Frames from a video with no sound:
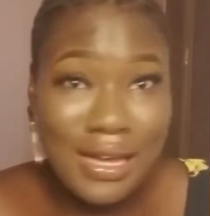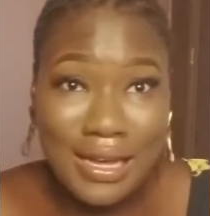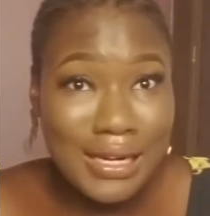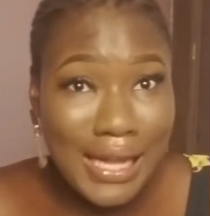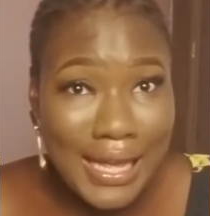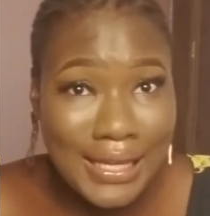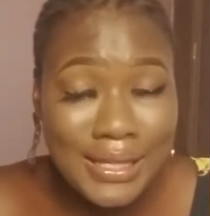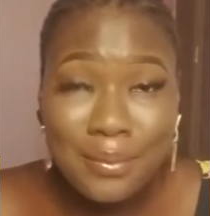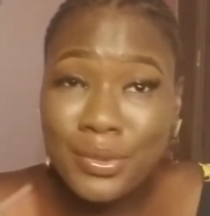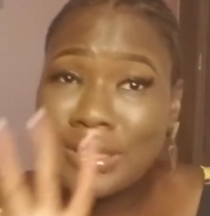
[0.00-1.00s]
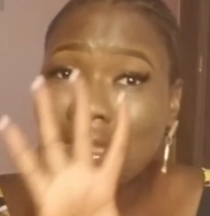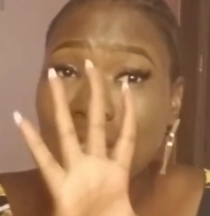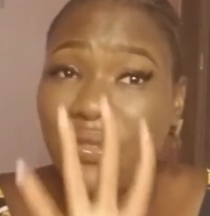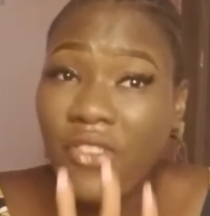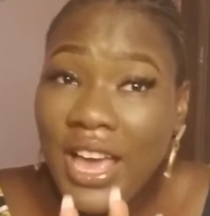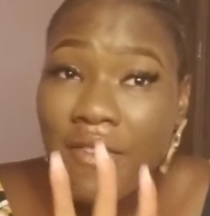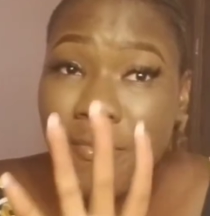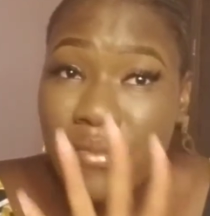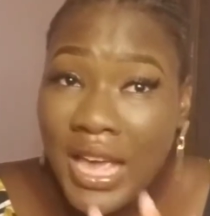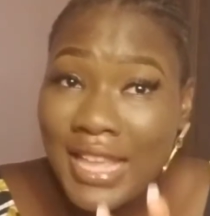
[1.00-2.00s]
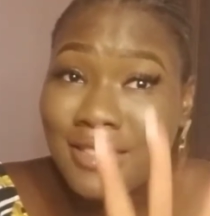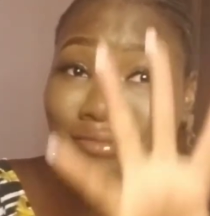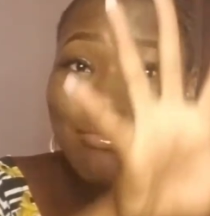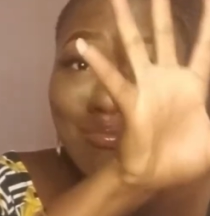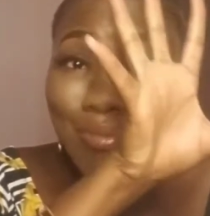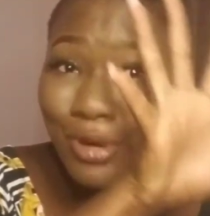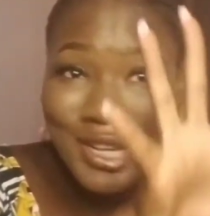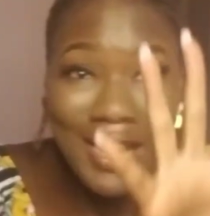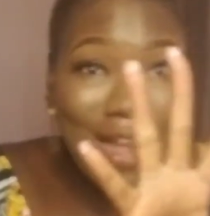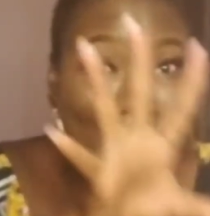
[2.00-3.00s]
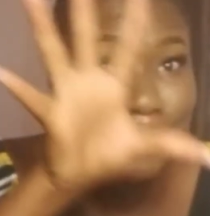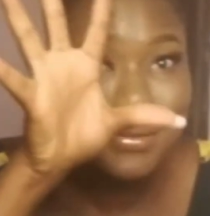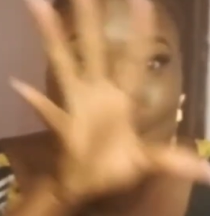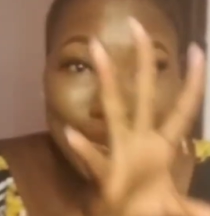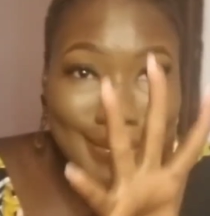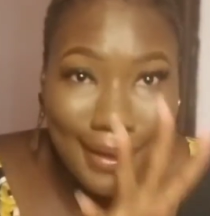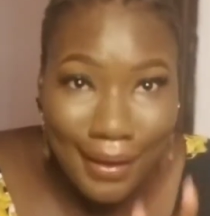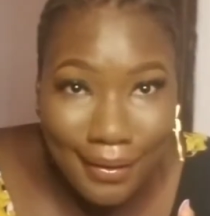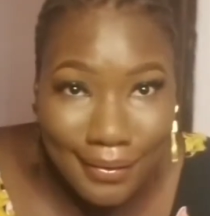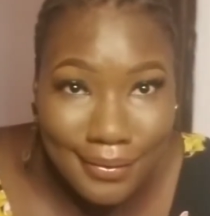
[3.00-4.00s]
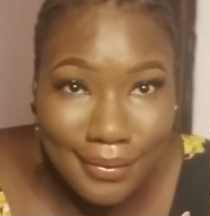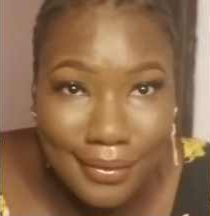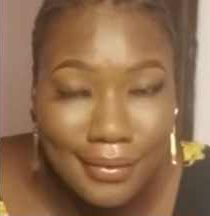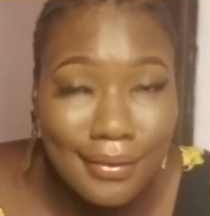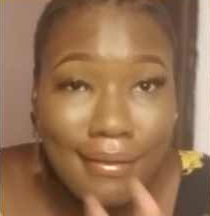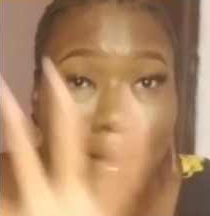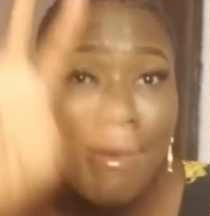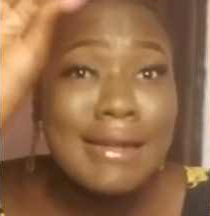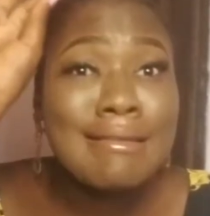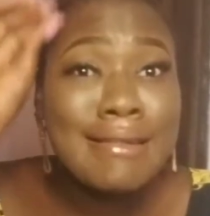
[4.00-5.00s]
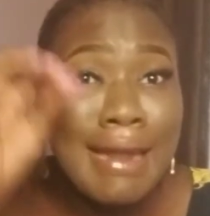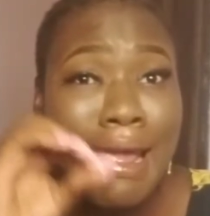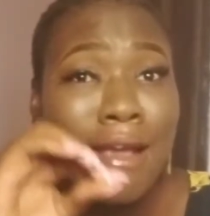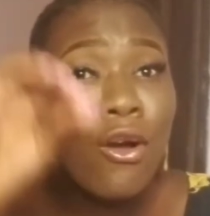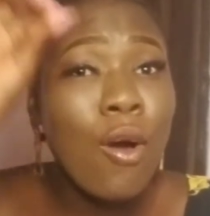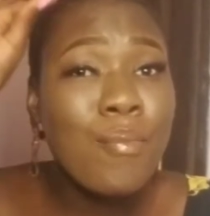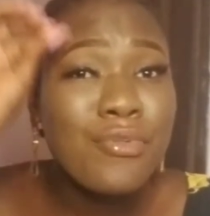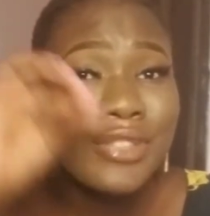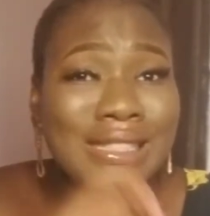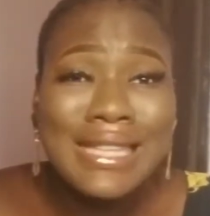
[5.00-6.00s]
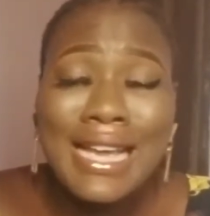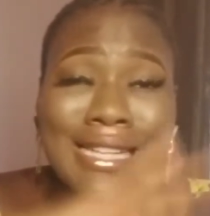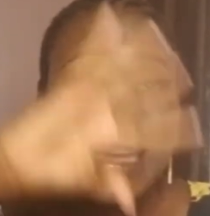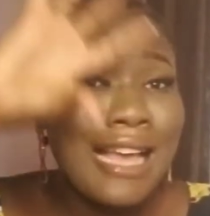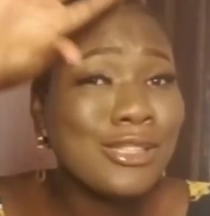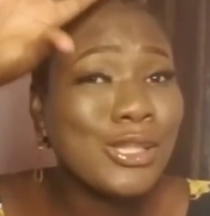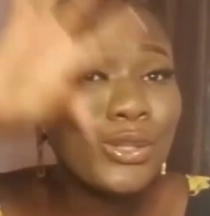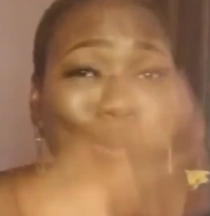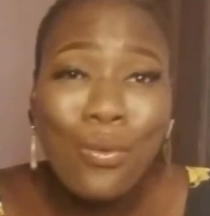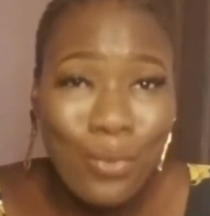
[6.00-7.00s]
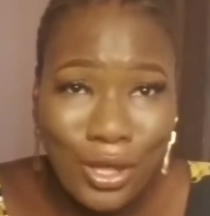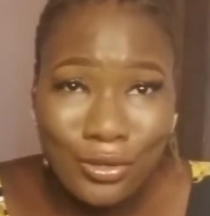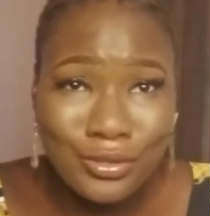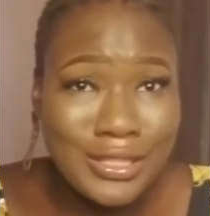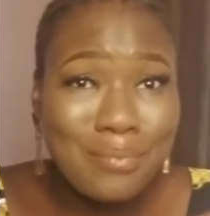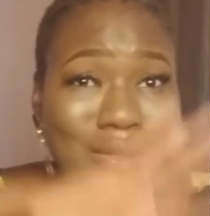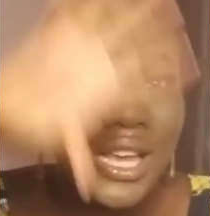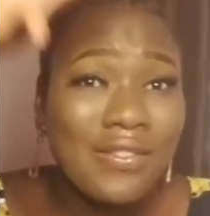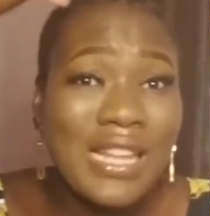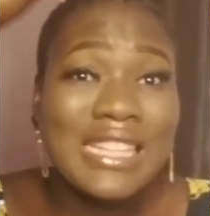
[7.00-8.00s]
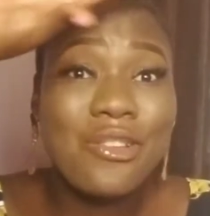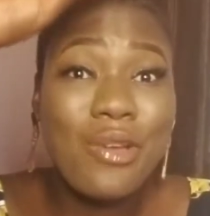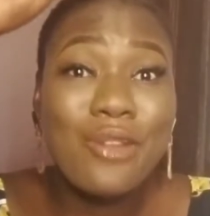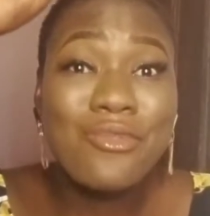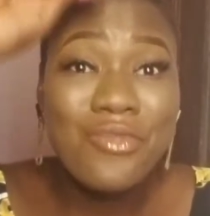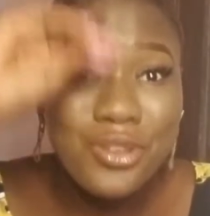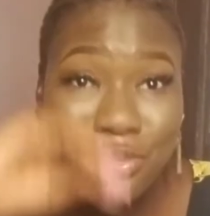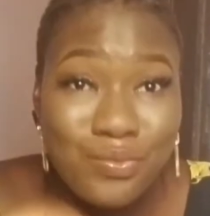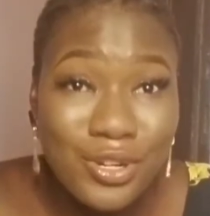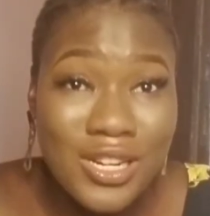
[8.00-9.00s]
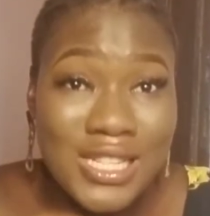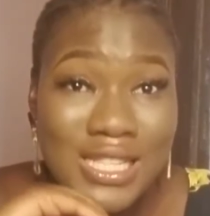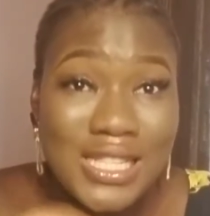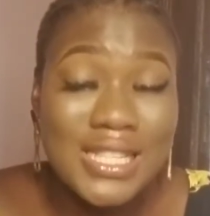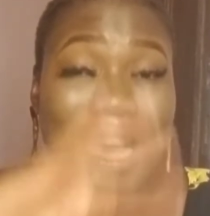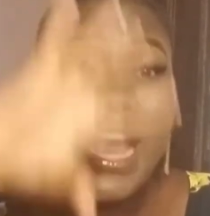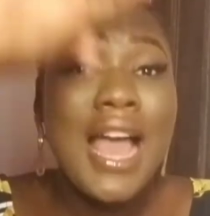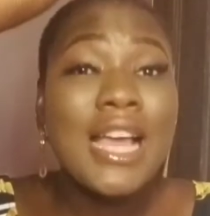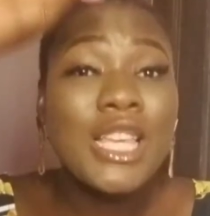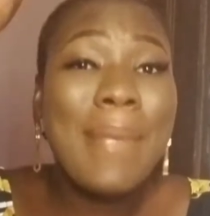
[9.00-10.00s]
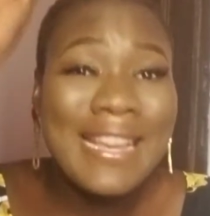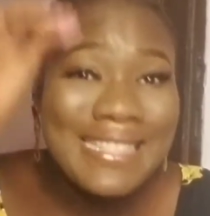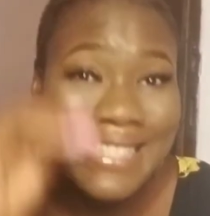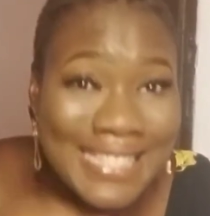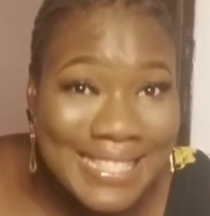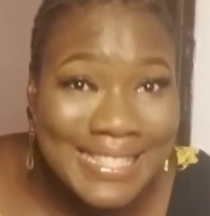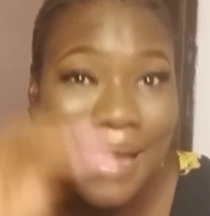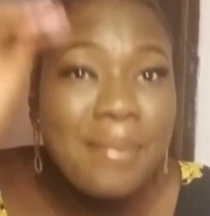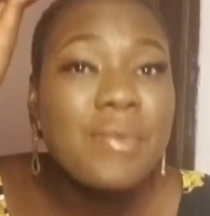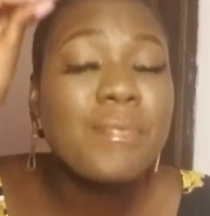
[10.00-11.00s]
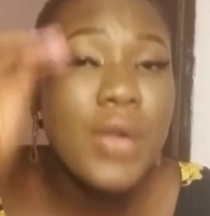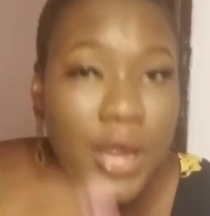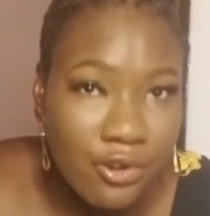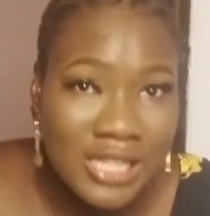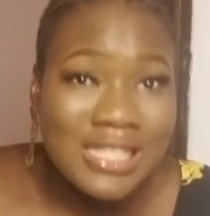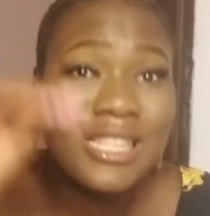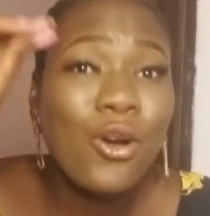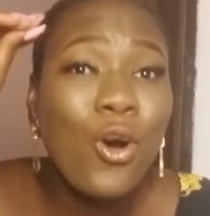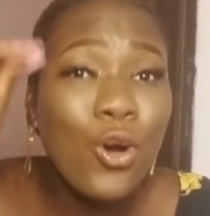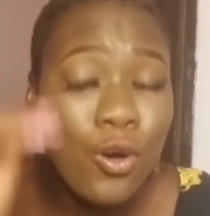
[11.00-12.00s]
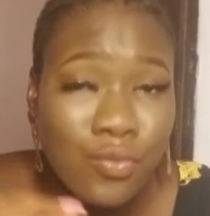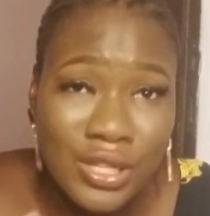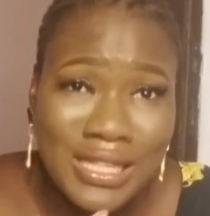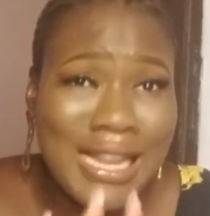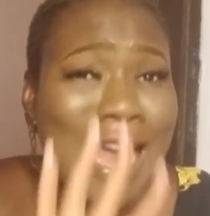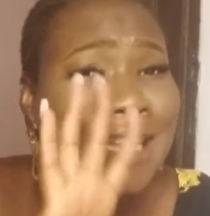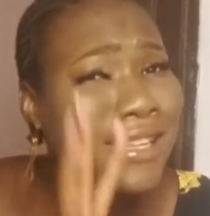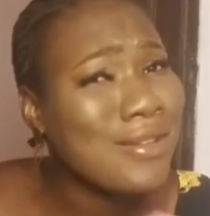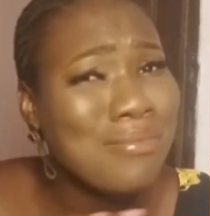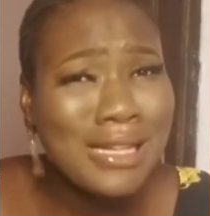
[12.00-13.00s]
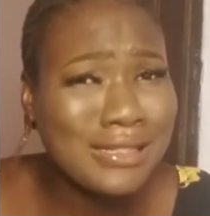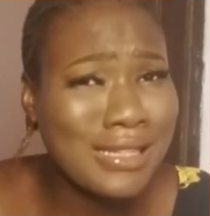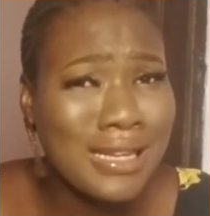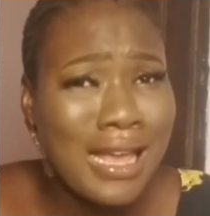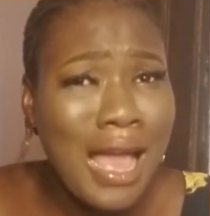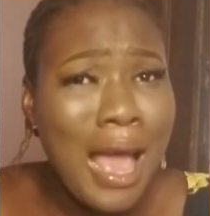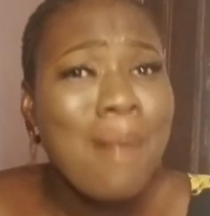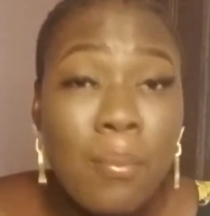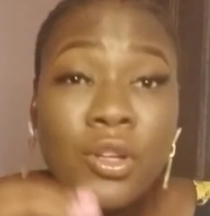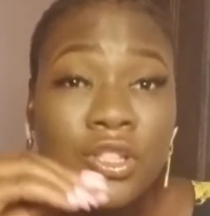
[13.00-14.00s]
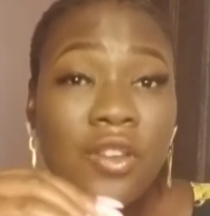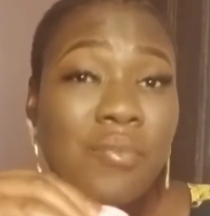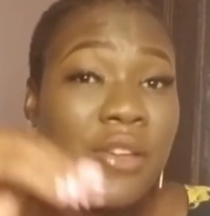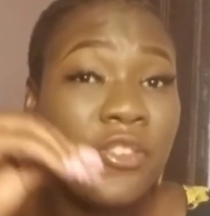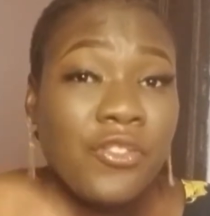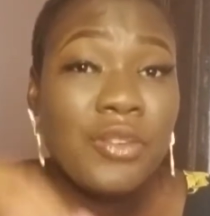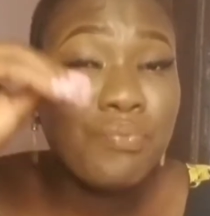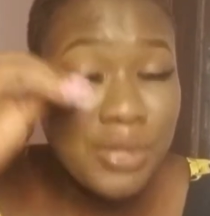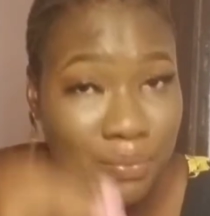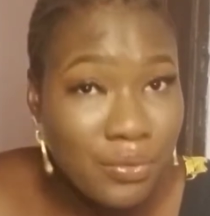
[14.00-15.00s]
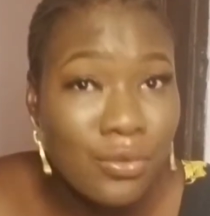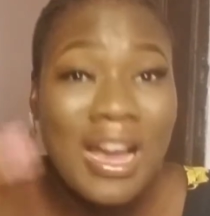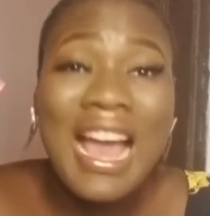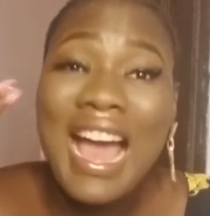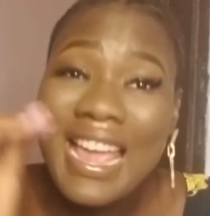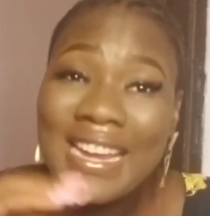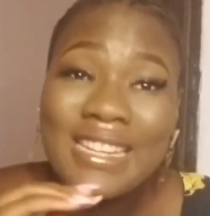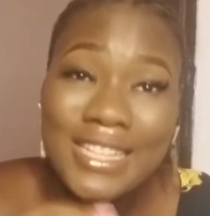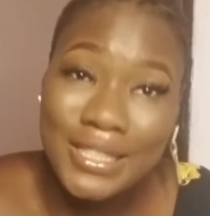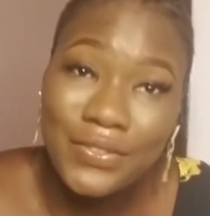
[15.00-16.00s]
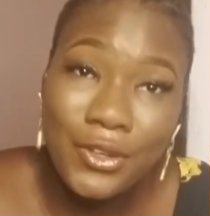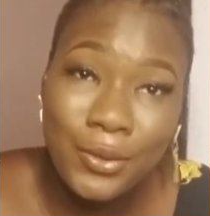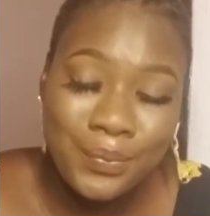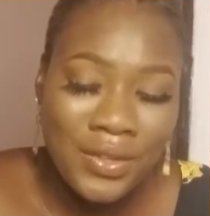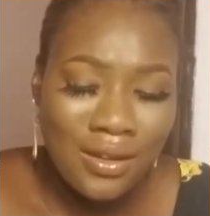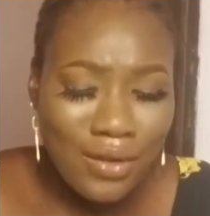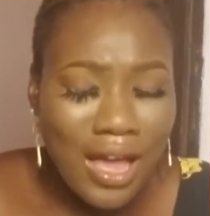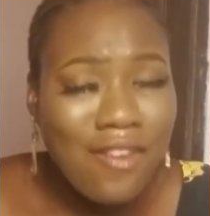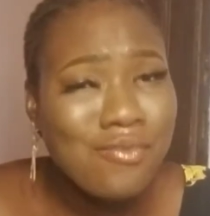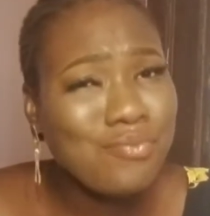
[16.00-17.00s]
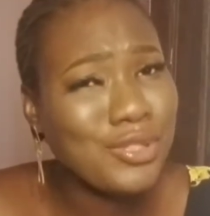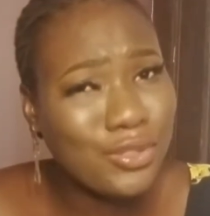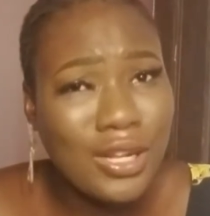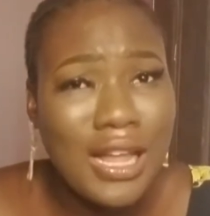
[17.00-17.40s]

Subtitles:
like, but these 5 main brother and sister, they cooperated so well. They behaved like they were real brother and sister by the same parents. They all cooperated. And imagine, most of my favorite people are in this film. We have Bisola